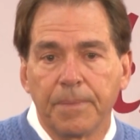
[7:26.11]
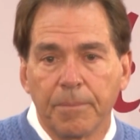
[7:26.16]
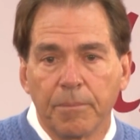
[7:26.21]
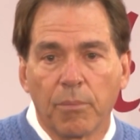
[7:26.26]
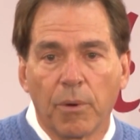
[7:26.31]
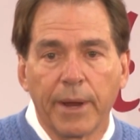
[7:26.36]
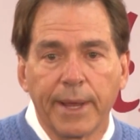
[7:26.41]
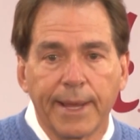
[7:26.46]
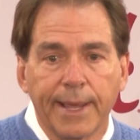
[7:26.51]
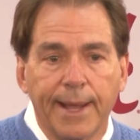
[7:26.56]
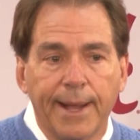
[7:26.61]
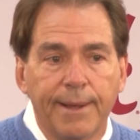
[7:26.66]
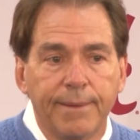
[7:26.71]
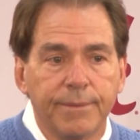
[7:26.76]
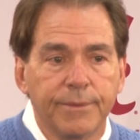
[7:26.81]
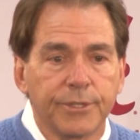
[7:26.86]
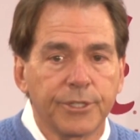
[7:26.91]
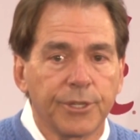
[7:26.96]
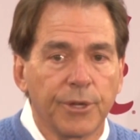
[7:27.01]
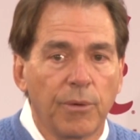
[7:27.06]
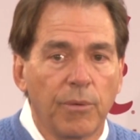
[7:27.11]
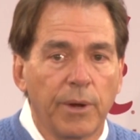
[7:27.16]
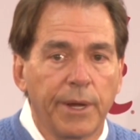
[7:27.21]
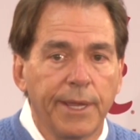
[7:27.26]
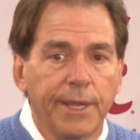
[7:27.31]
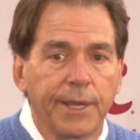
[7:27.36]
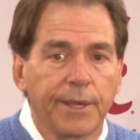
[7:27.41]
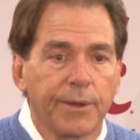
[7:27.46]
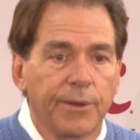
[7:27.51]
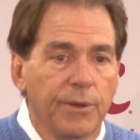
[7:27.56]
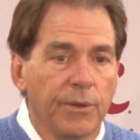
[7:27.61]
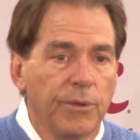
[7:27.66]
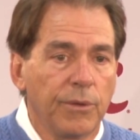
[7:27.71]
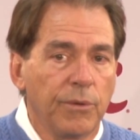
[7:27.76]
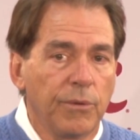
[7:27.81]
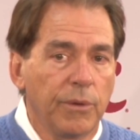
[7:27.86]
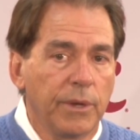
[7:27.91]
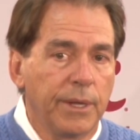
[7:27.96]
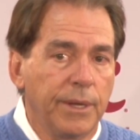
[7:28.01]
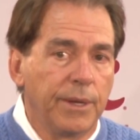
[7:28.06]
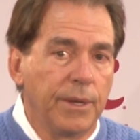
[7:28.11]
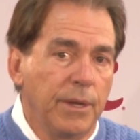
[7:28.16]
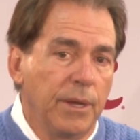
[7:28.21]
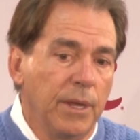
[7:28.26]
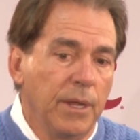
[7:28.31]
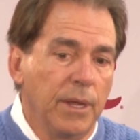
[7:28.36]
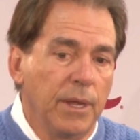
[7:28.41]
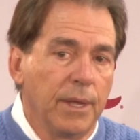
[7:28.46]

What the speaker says: break out and show what he can do, and